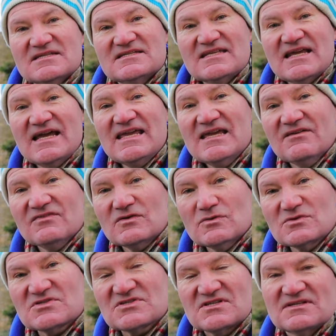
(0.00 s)
Today, of
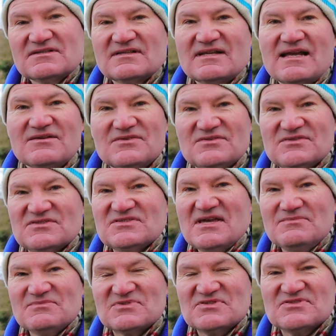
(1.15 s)
course, now that the
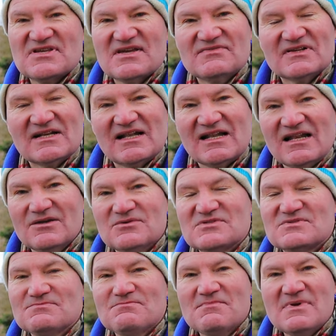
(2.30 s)
Thames and Severn
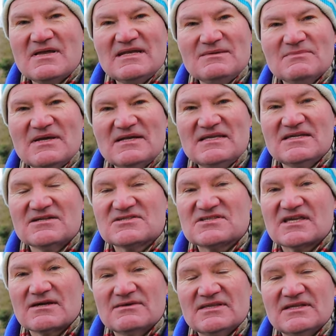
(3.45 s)
closed many, many years
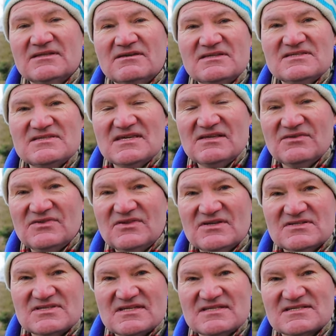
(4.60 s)
ago in the
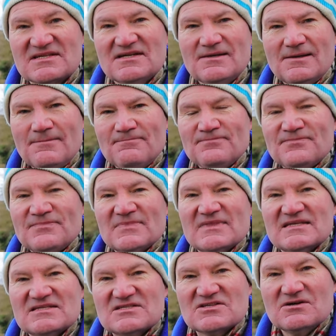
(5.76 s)
1930s,
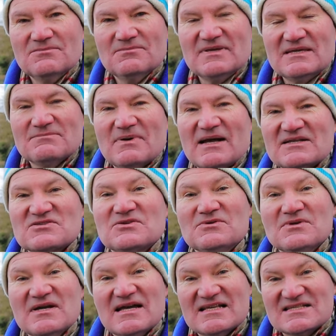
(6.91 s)
this has gone being back
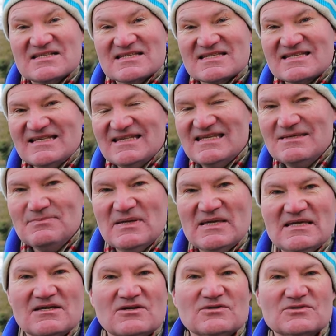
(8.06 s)
to a
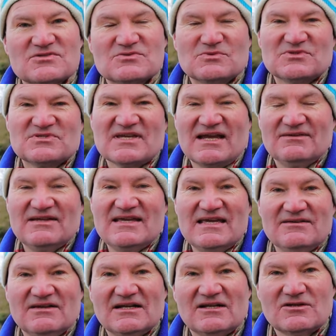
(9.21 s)
sleepy Cotswold town
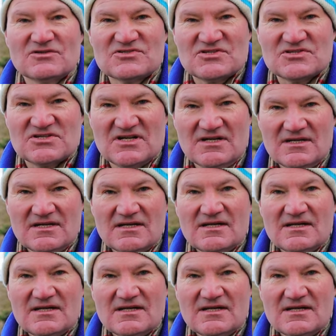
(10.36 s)
here in Gloucestershire,